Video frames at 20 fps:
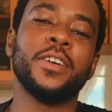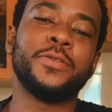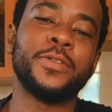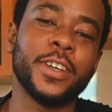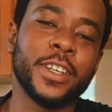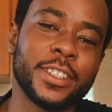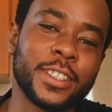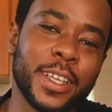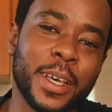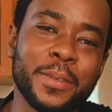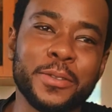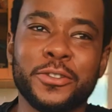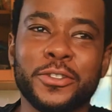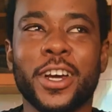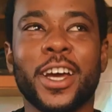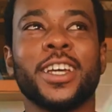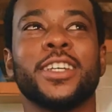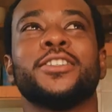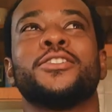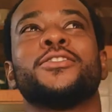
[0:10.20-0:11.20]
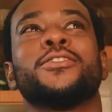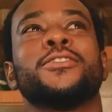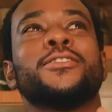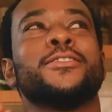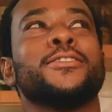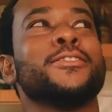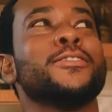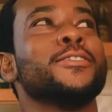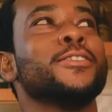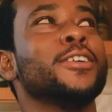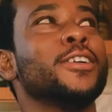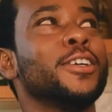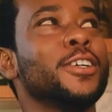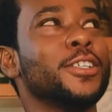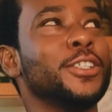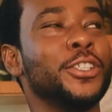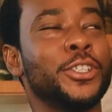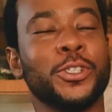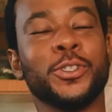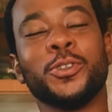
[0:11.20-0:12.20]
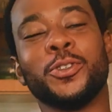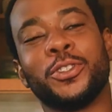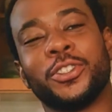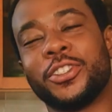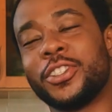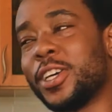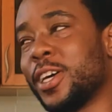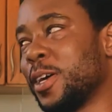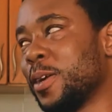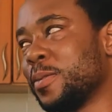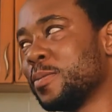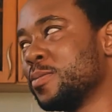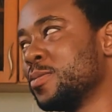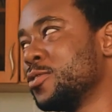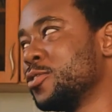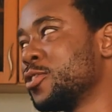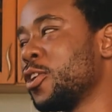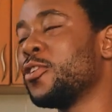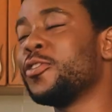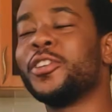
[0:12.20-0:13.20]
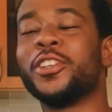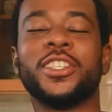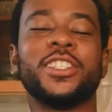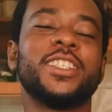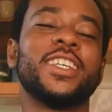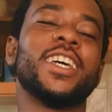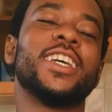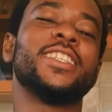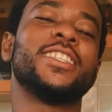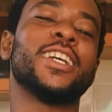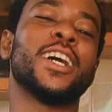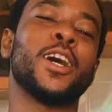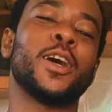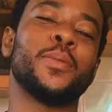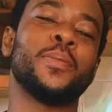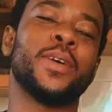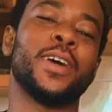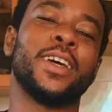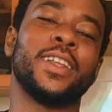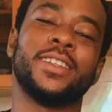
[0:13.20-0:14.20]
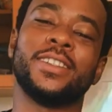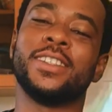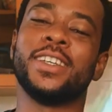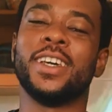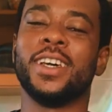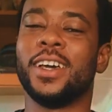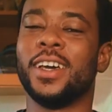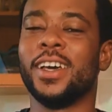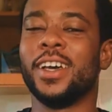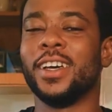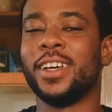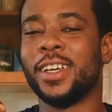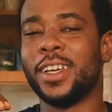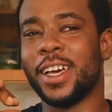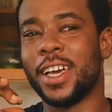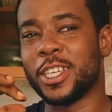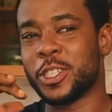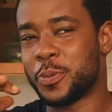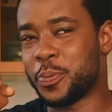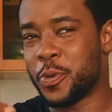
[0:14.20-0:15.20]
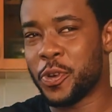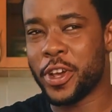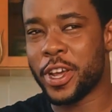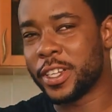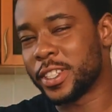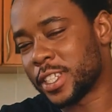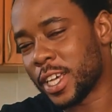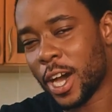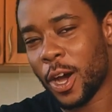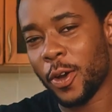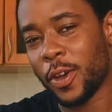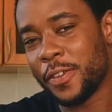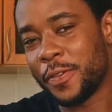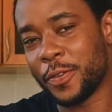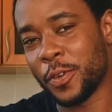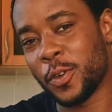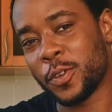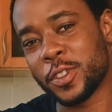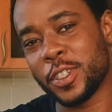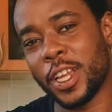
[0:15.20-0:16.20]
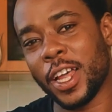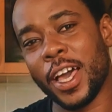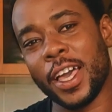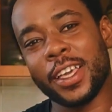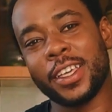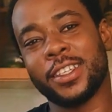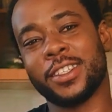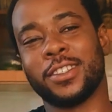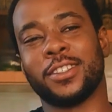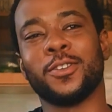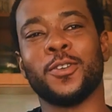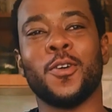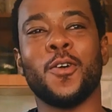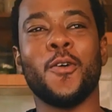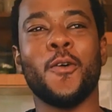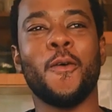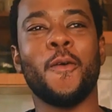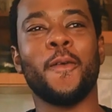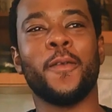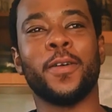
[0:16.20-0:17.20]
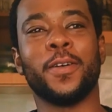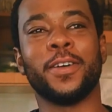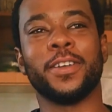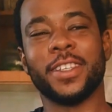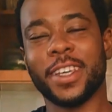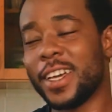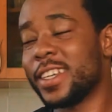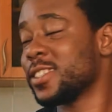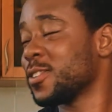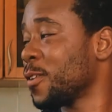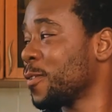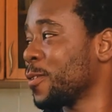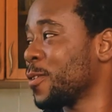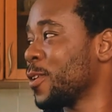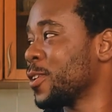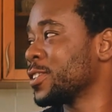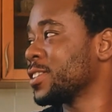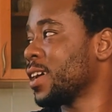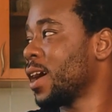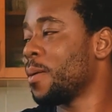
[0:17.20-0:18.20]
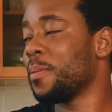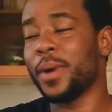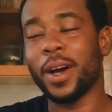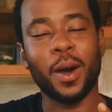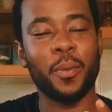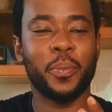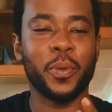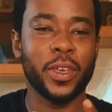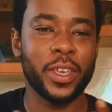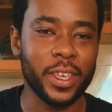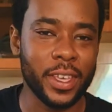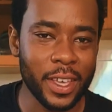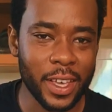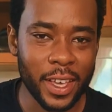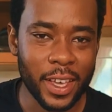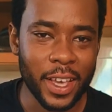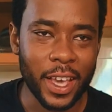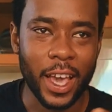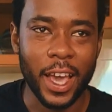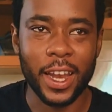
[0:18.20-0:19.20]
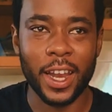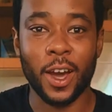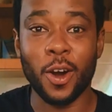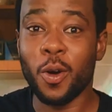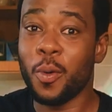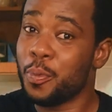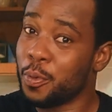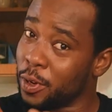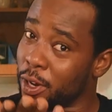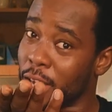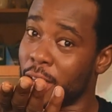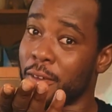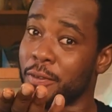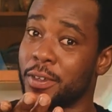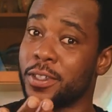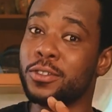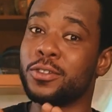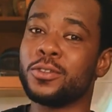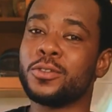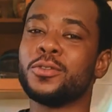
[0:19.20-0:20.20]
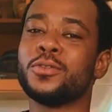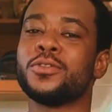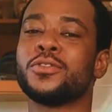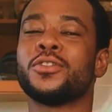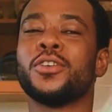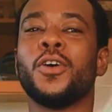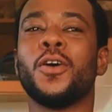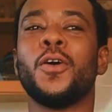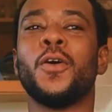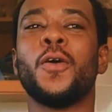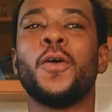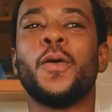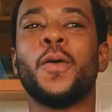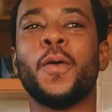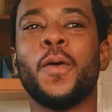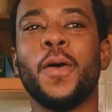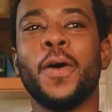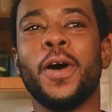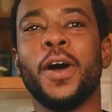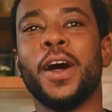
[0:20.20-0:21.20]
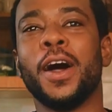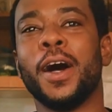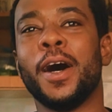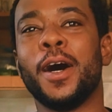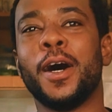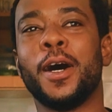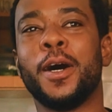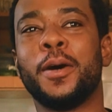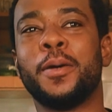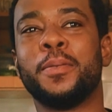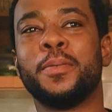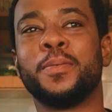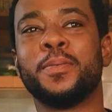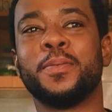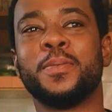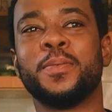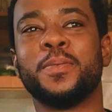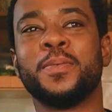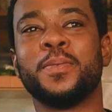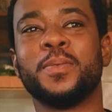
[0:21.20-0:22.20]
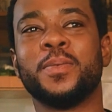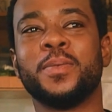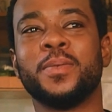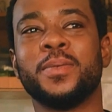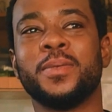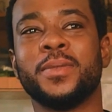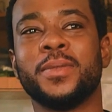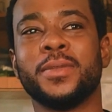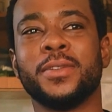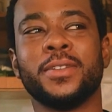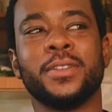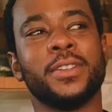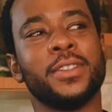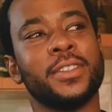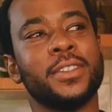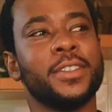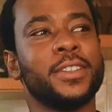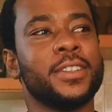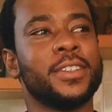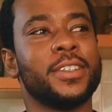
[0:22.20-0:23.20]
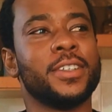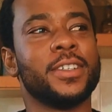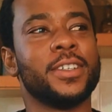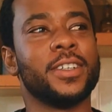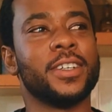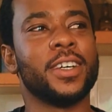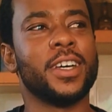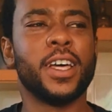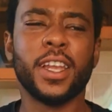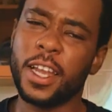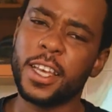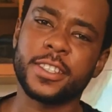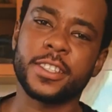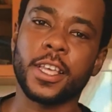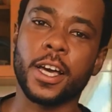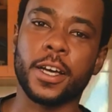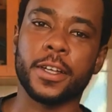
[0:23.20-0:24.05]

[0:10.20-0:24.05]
my first time trying to shoot during the daytime and experience how it feels like. So yes, of course, I'm happy and I hope you love it too. So um, let's